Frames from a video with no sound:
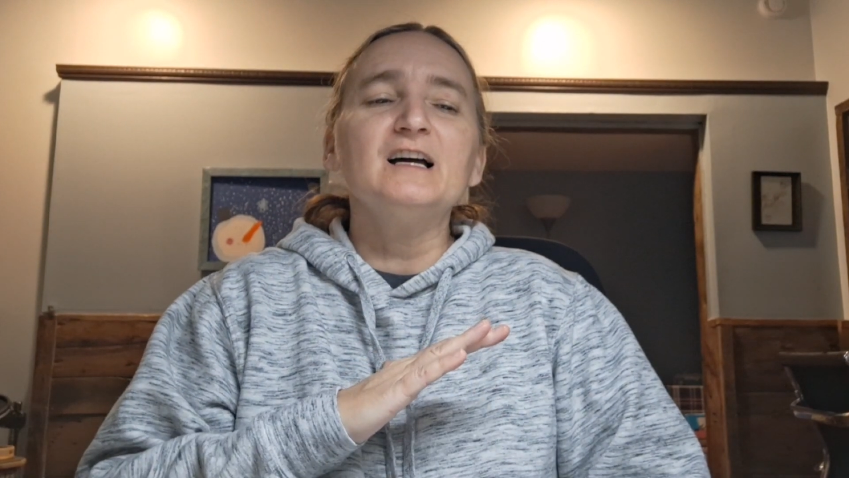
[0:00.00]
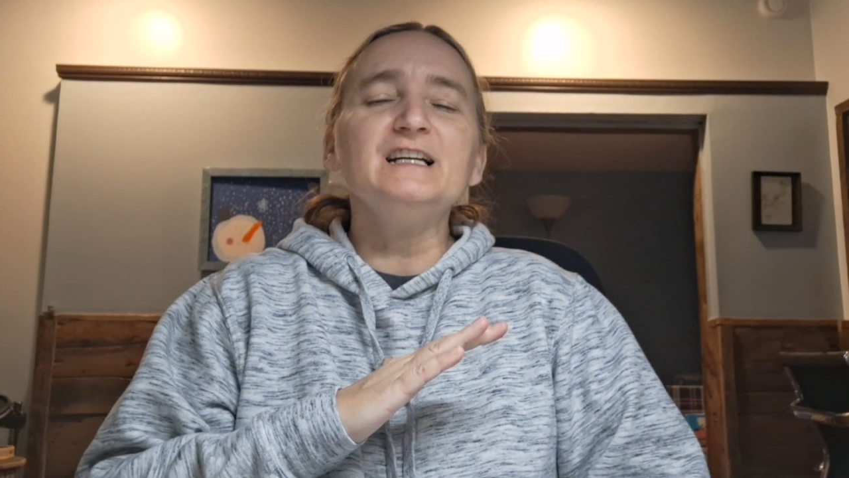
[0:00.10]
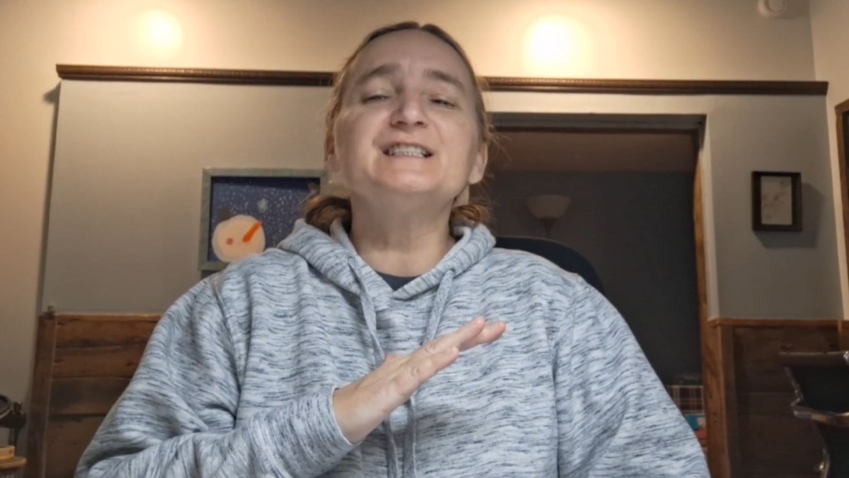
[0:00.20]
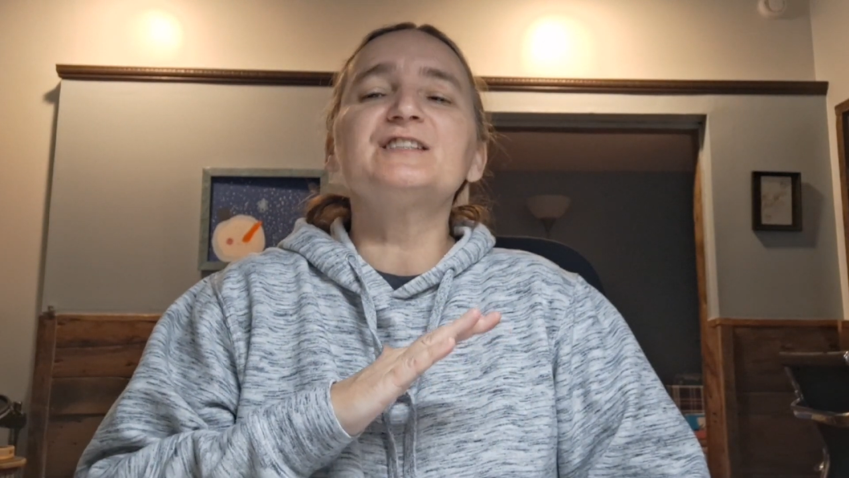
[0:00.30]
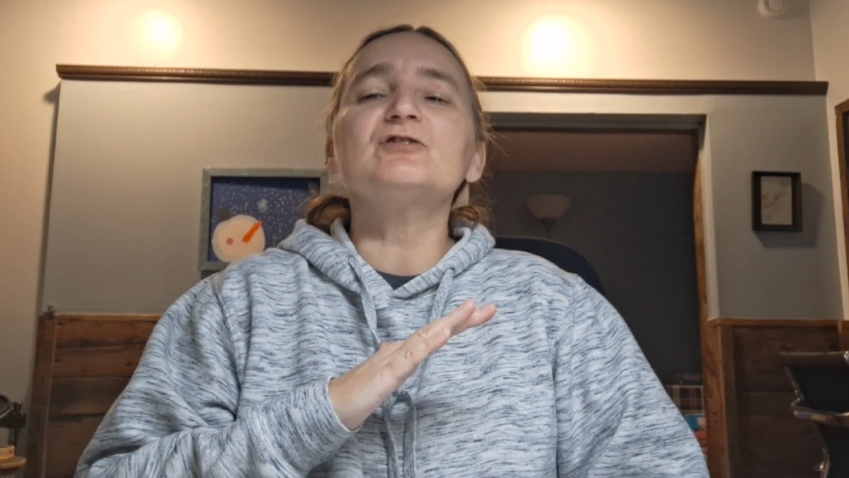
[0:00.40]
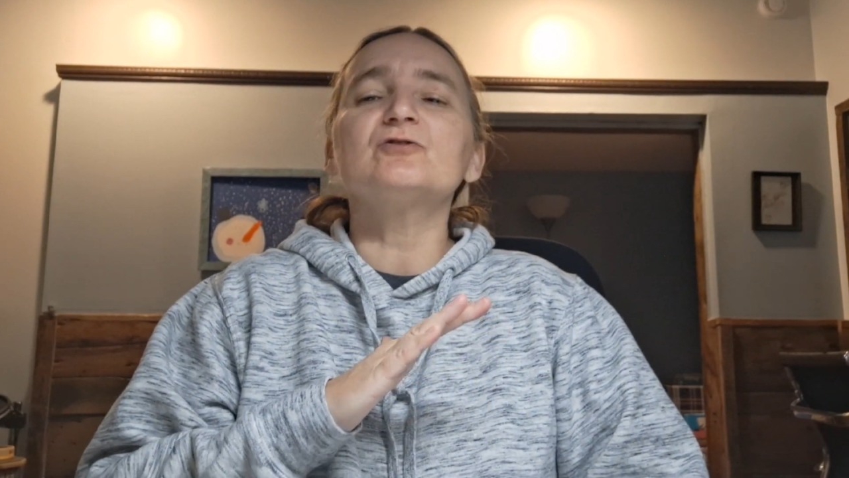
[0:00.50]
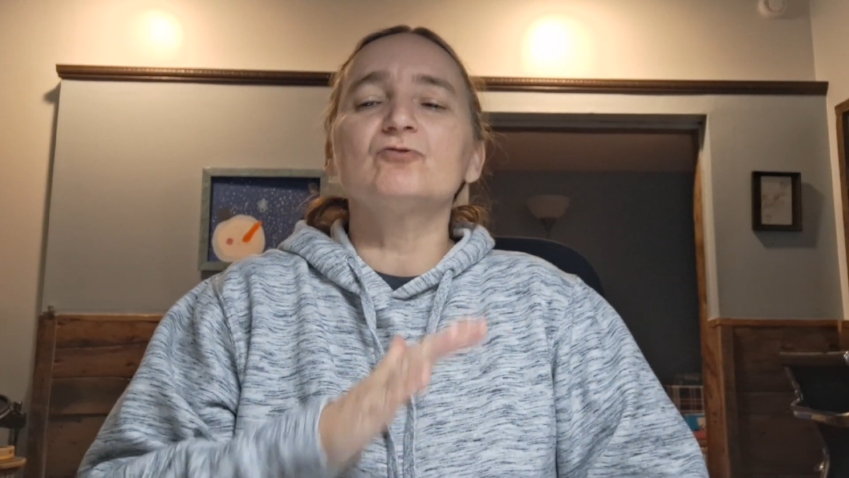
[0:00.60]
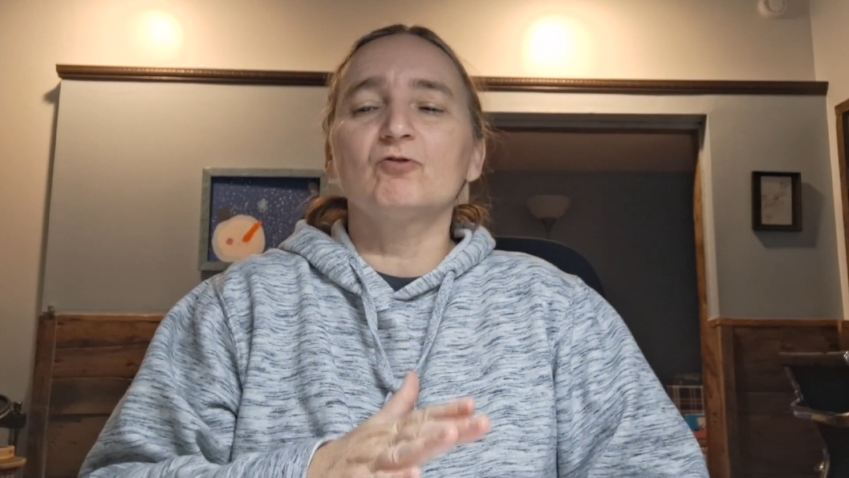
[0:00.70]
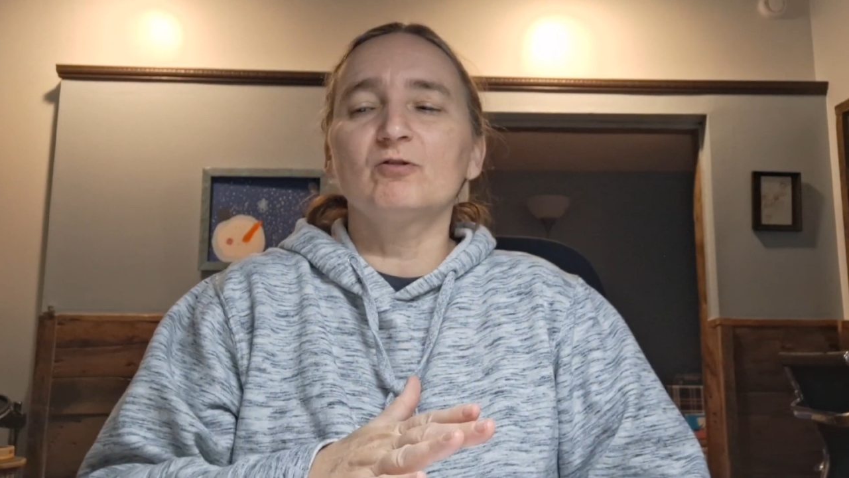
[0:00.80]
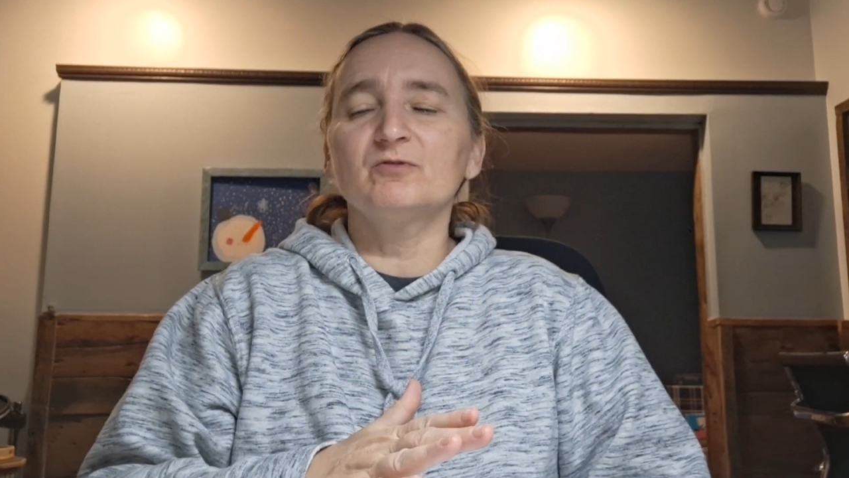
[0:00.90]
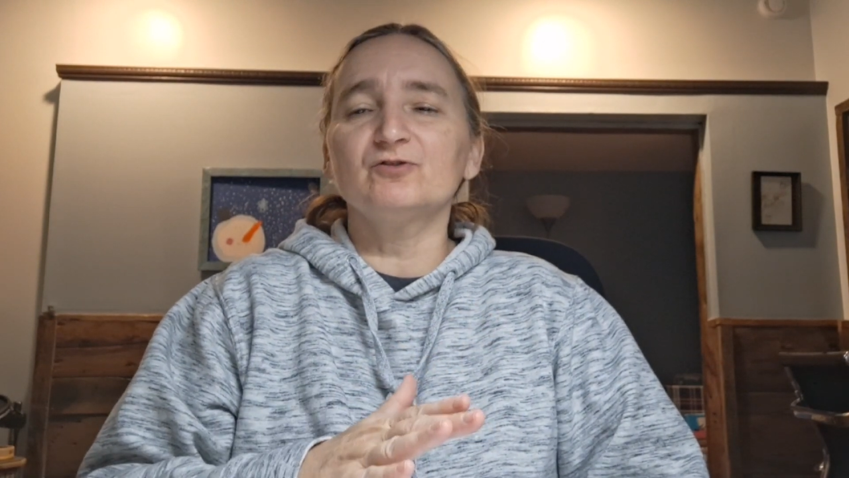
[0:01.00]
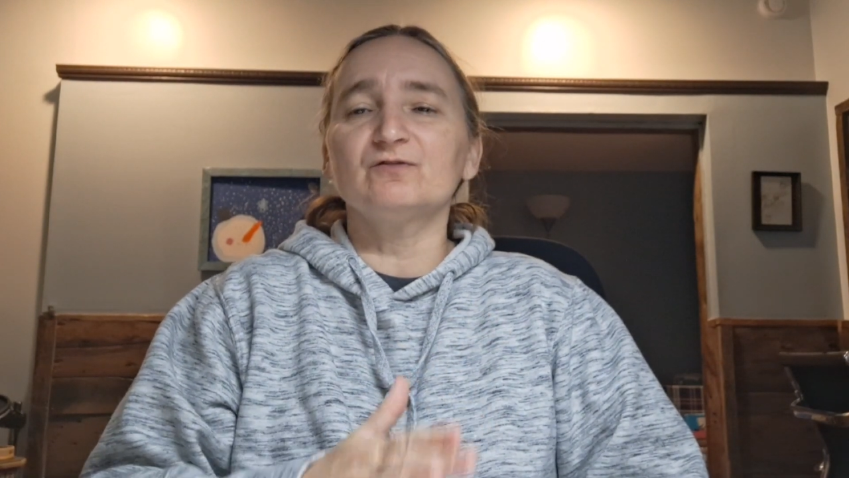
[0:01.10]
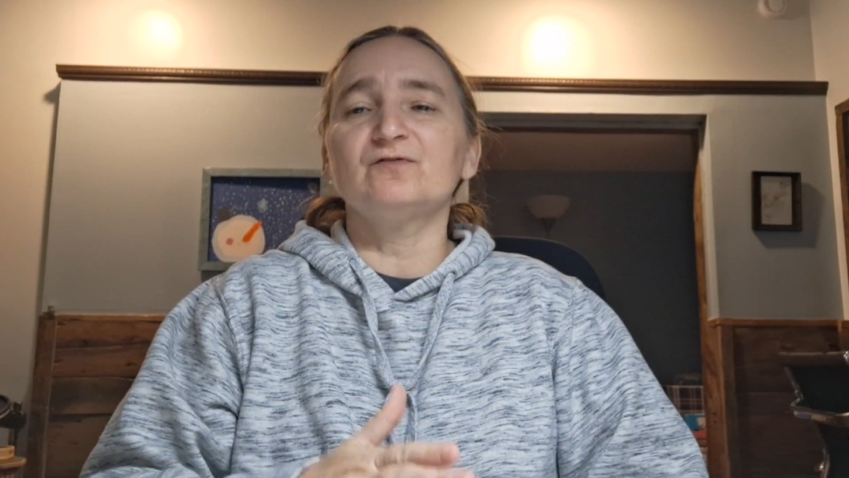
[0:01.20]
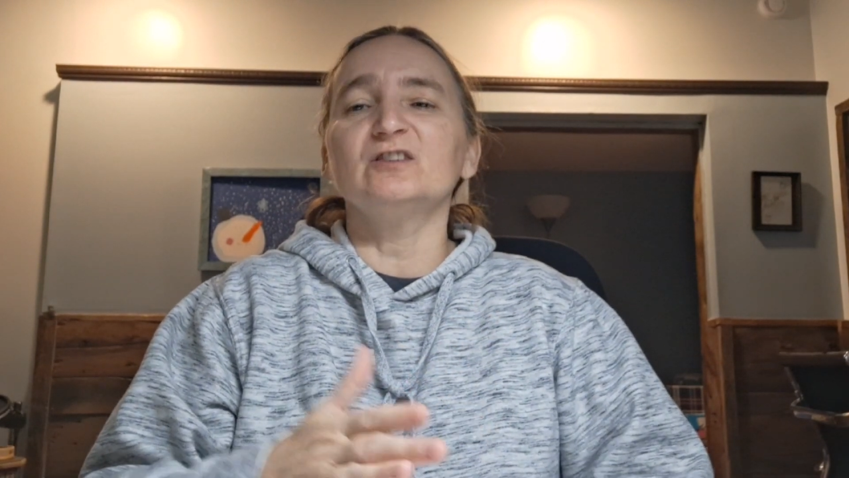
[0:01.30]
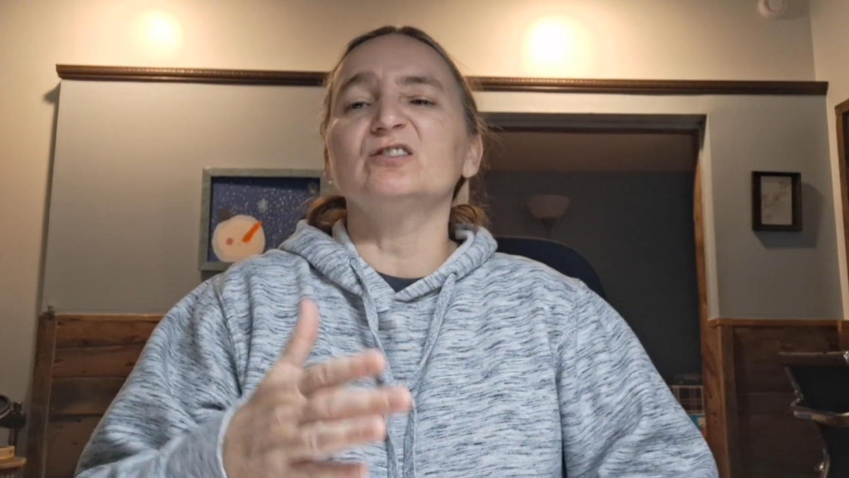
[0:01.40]
it's normal to
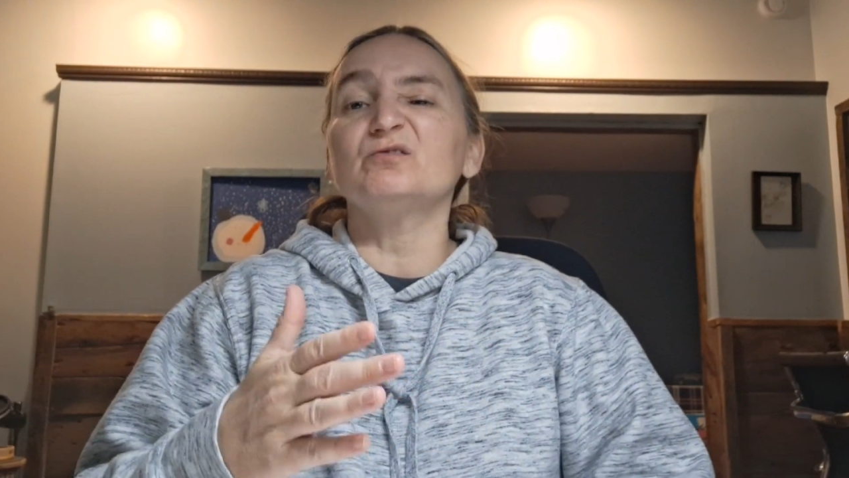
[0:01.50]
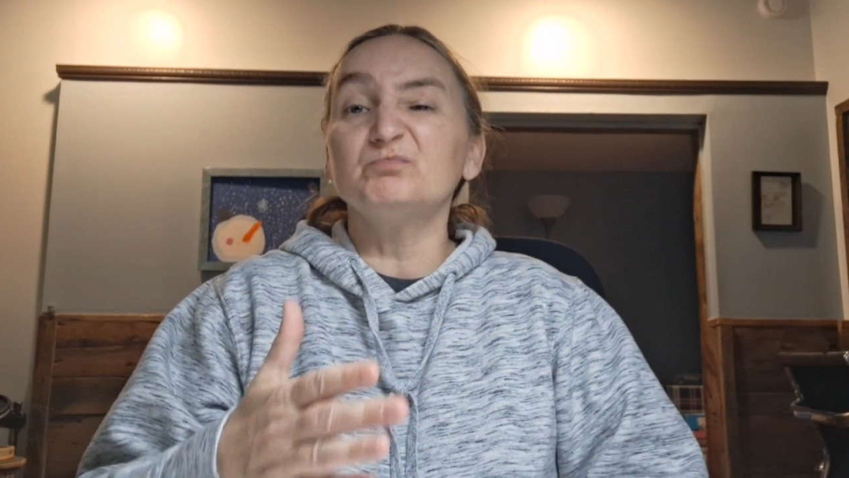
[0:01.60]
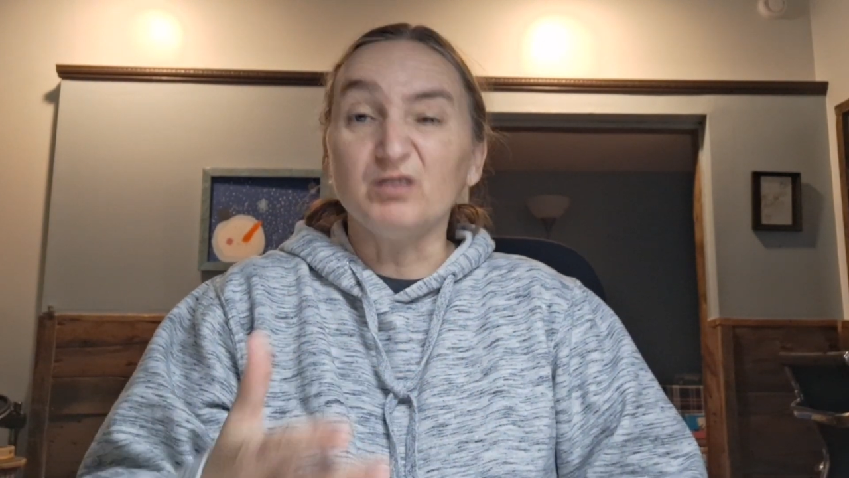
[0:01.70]
feel